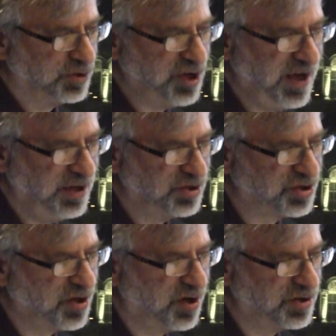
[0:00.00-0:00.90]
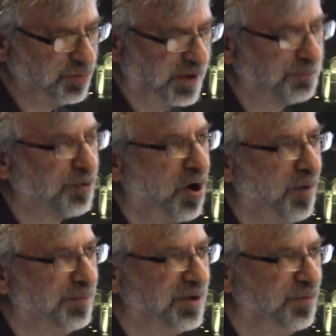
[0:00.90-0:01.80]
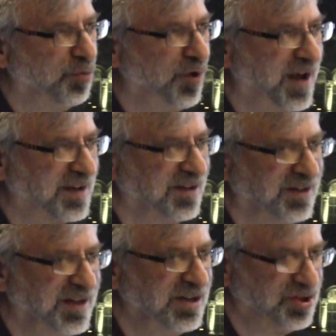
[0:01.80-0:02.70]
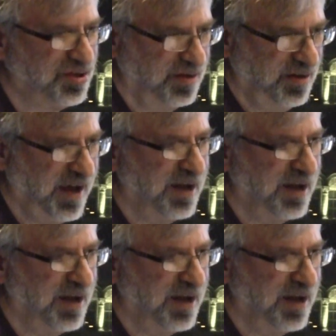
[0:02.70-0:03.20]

change starts with problem recognition